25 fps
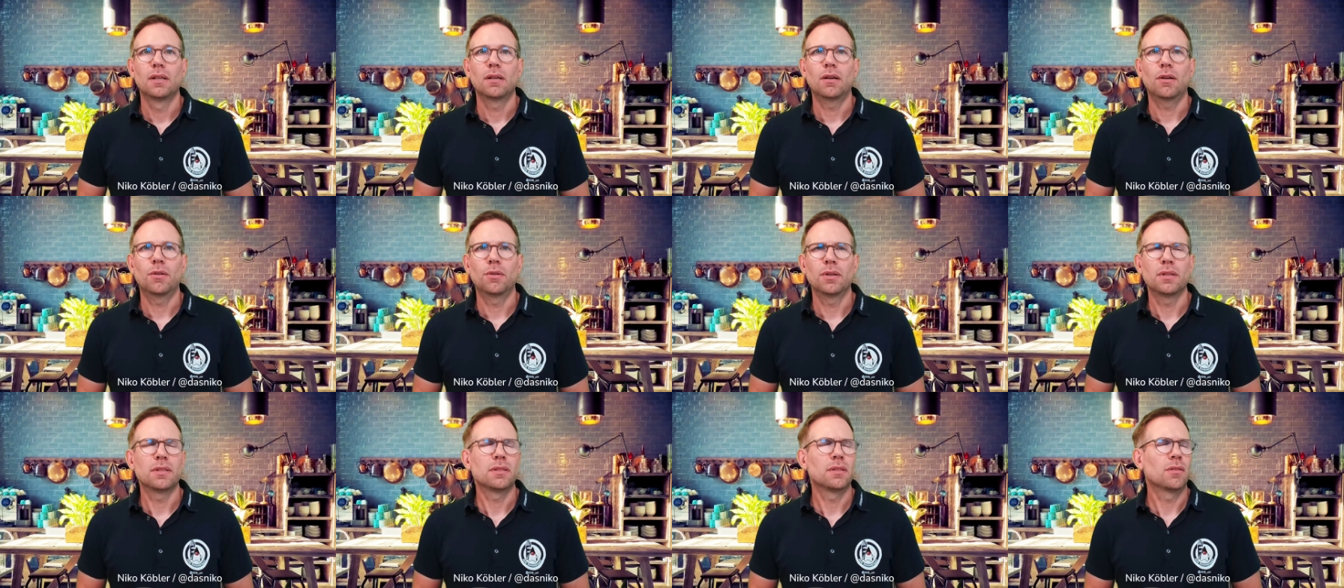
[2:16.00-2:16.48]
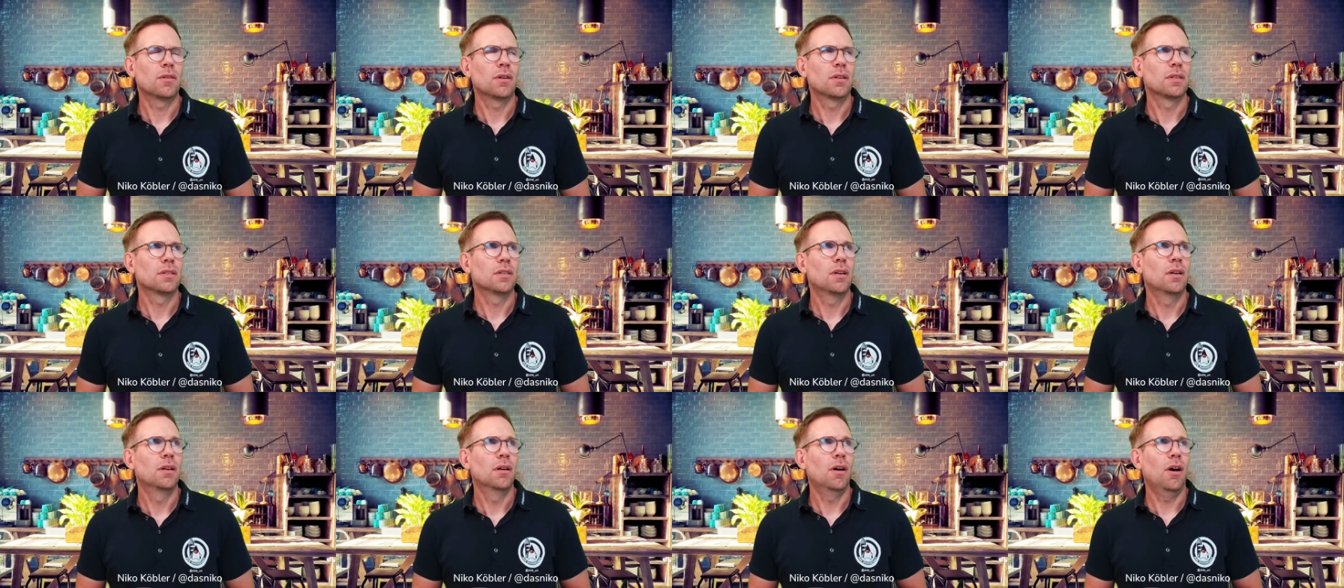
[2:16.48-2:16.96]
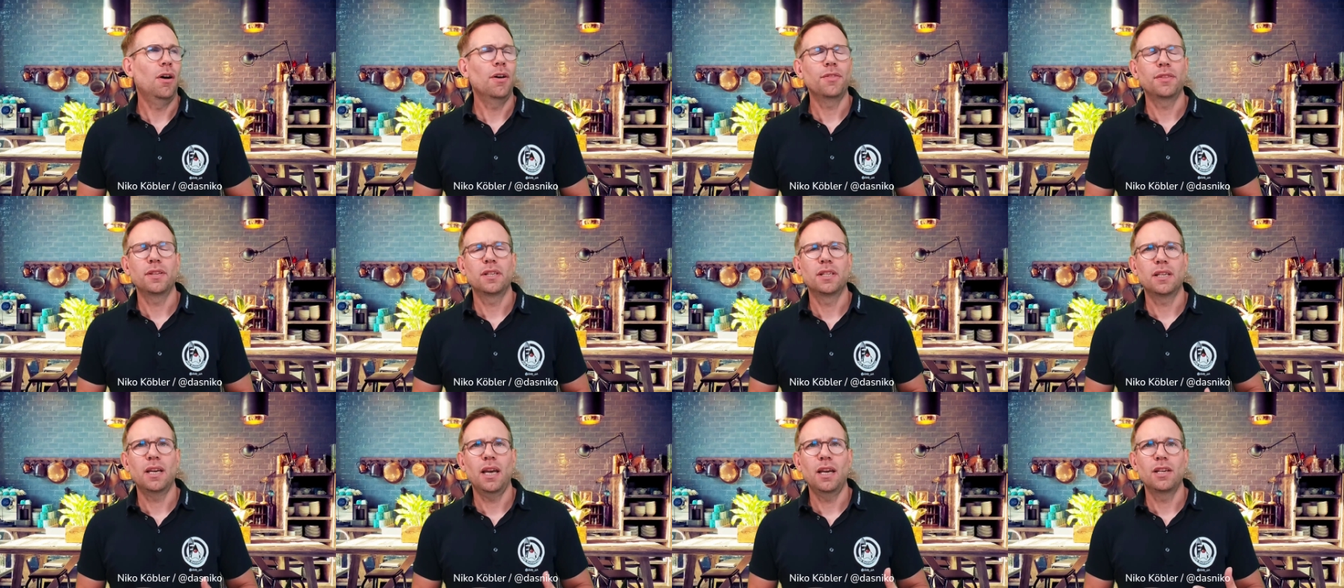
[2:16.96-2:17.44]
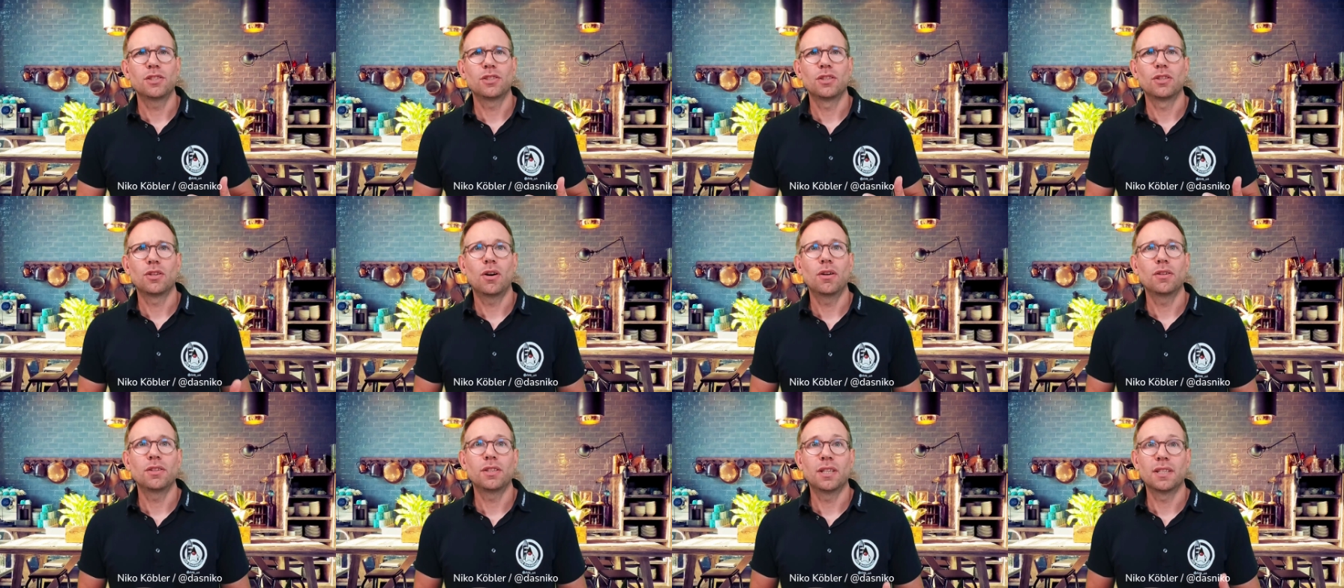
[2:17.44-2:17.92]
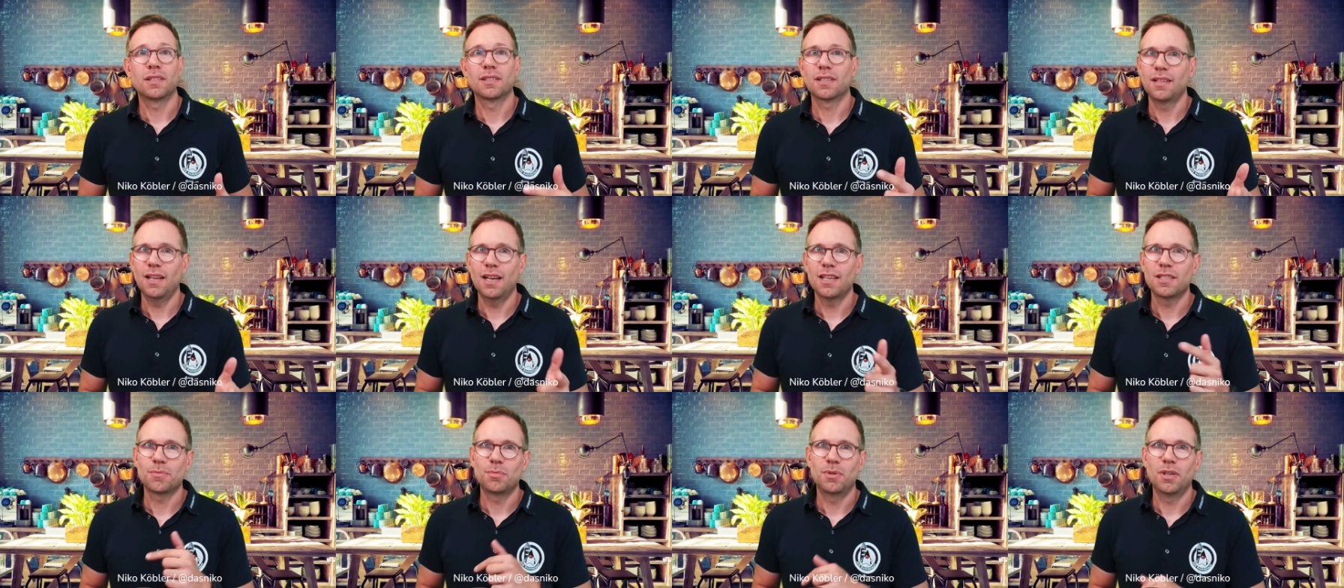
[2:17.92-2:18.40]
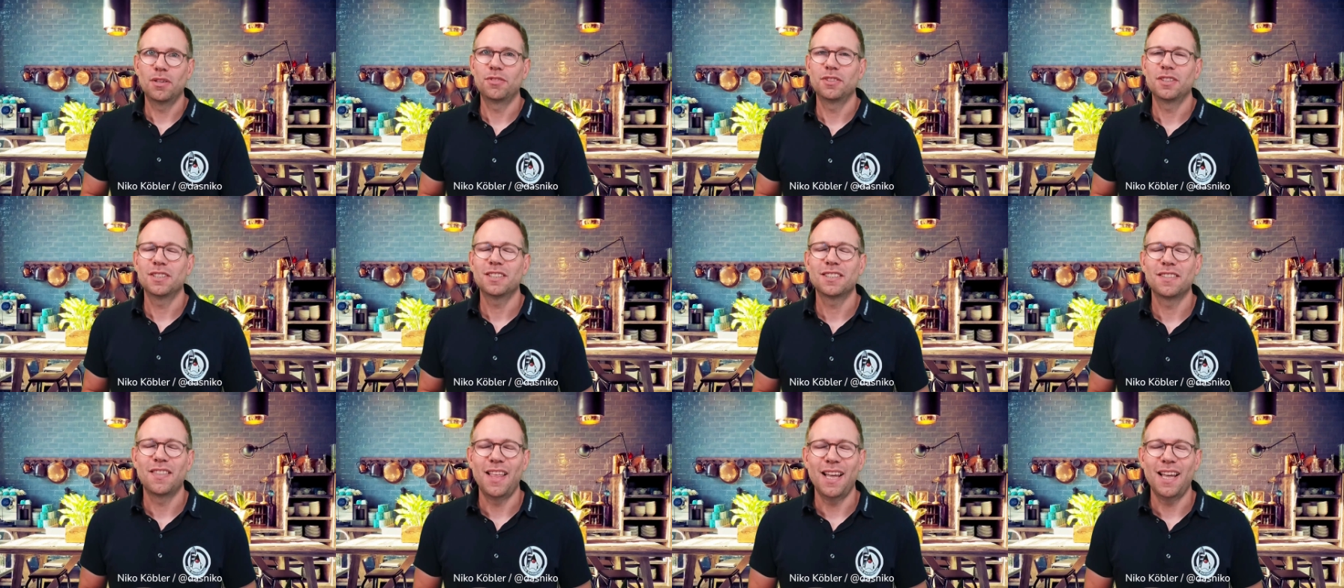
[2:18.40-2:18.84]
or is it called authentication context class reference?